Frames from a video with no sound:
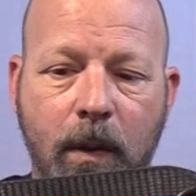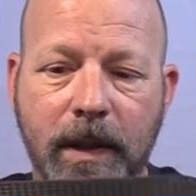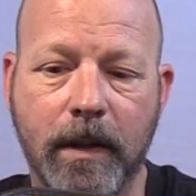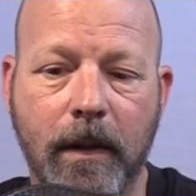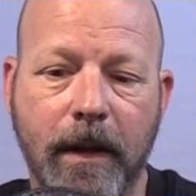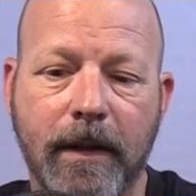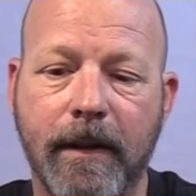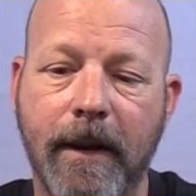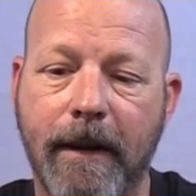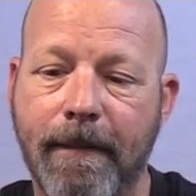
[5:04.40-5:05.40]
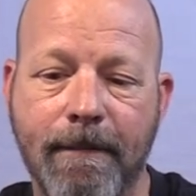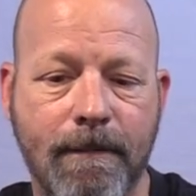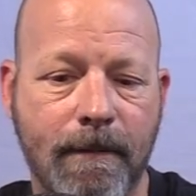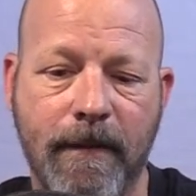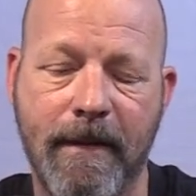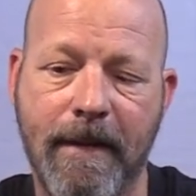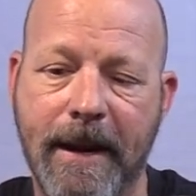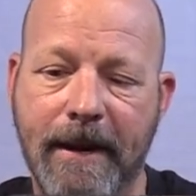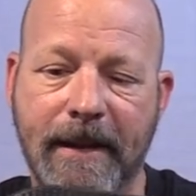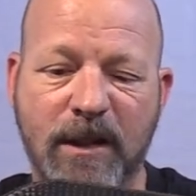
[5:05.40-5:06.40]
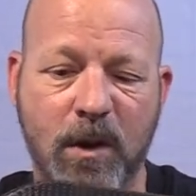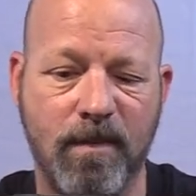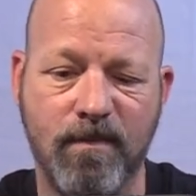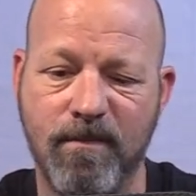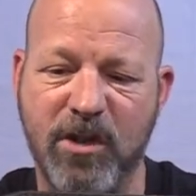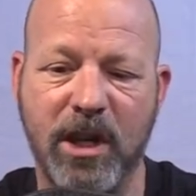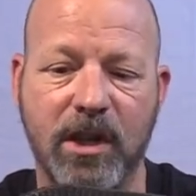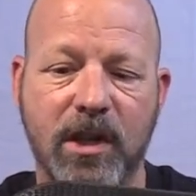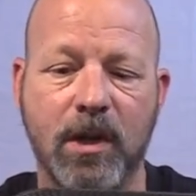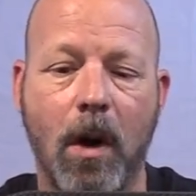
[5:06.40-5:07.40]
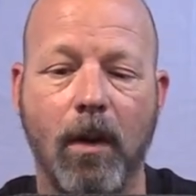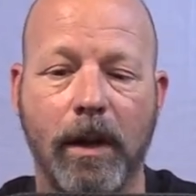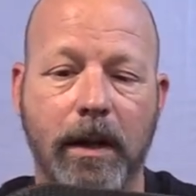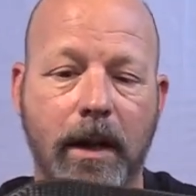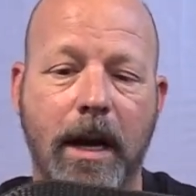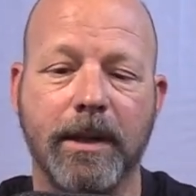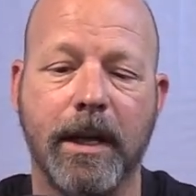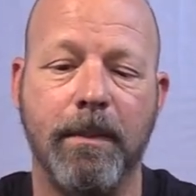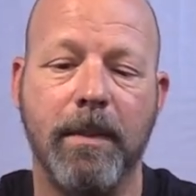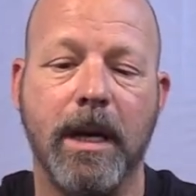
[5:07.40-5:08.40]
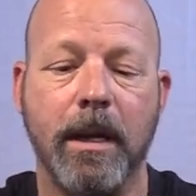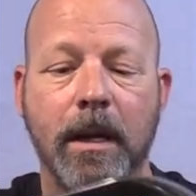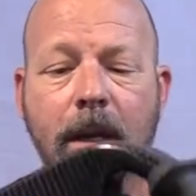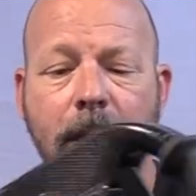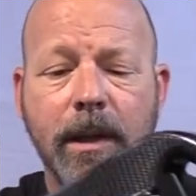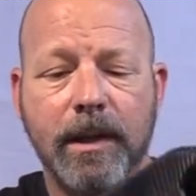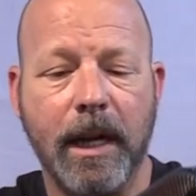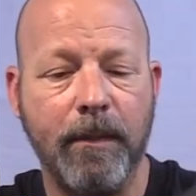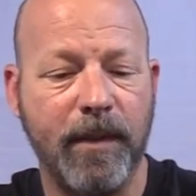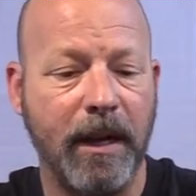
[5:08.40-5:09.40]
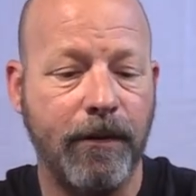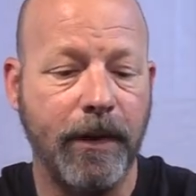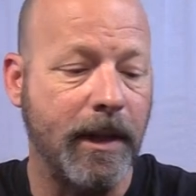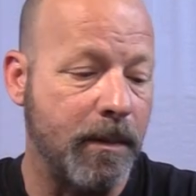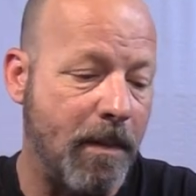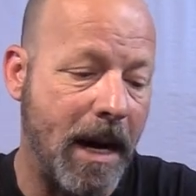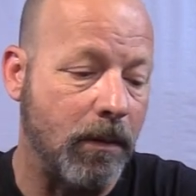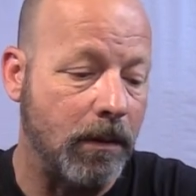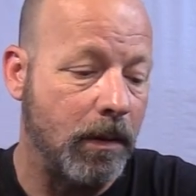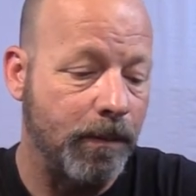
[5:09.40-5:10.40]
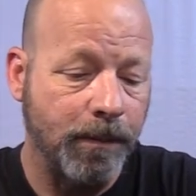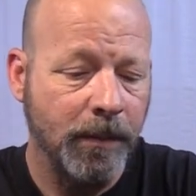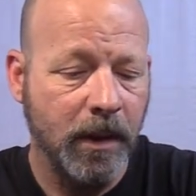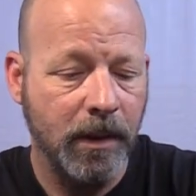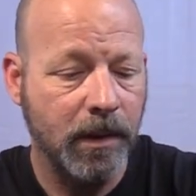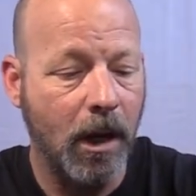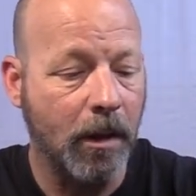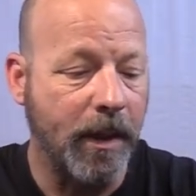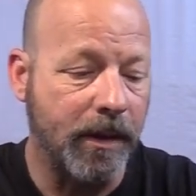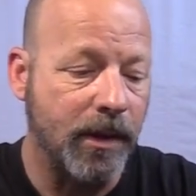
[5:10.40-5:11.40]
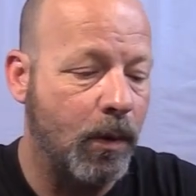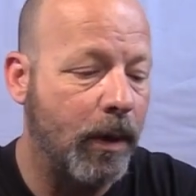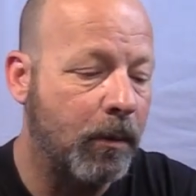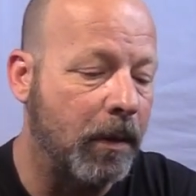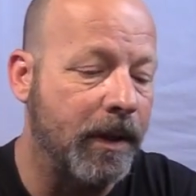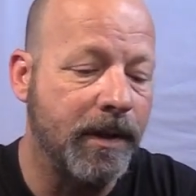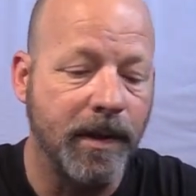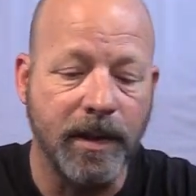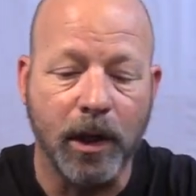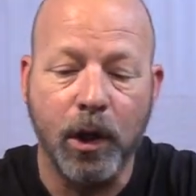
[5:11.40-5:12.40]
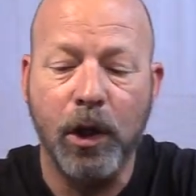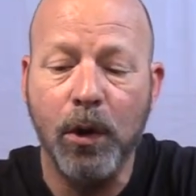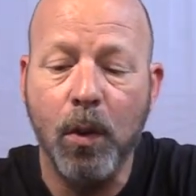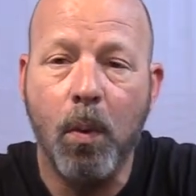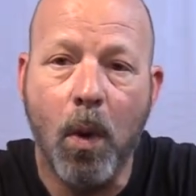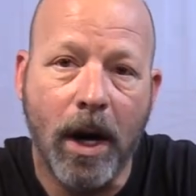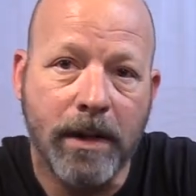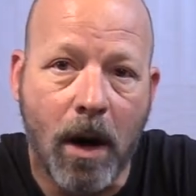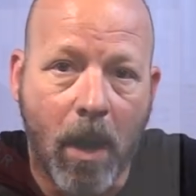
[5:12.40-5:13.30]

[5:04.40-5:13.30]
twist on this thing, it is just solid as can be. Same thing for this mount. Let's talk about this quick release. This is the Q one